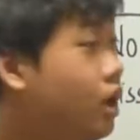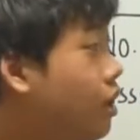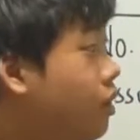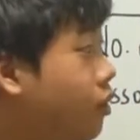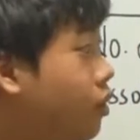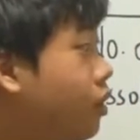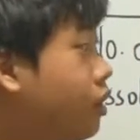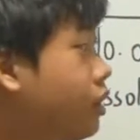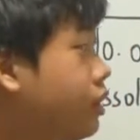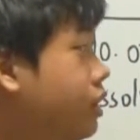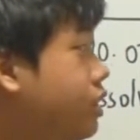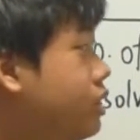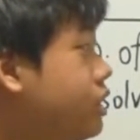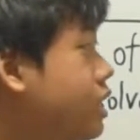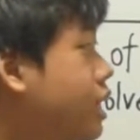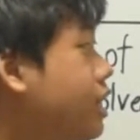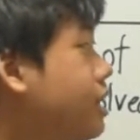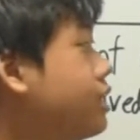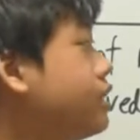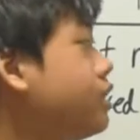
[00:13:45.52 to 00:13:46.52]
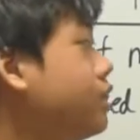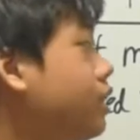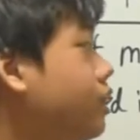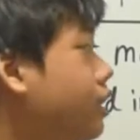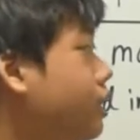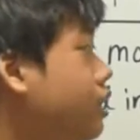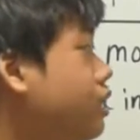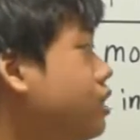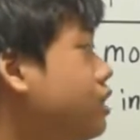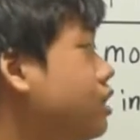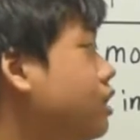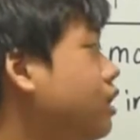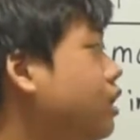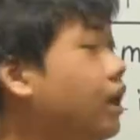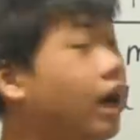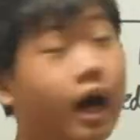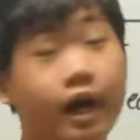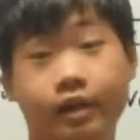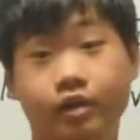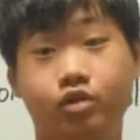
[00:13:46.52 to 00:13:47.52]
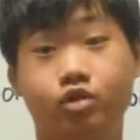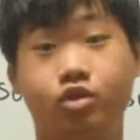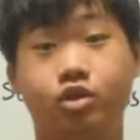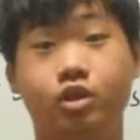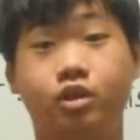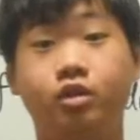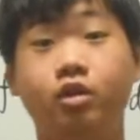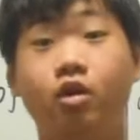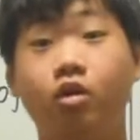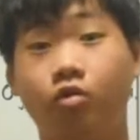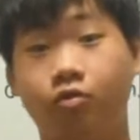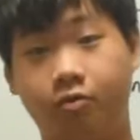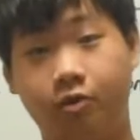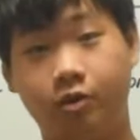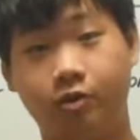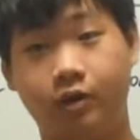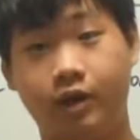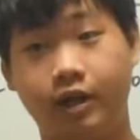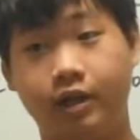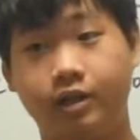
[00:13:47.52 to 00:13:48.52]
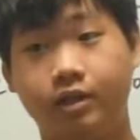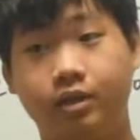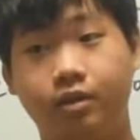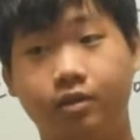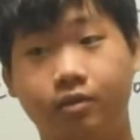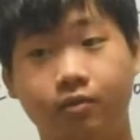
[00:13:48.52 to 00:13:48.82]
Well, in this case, it is hydrogen fluoride.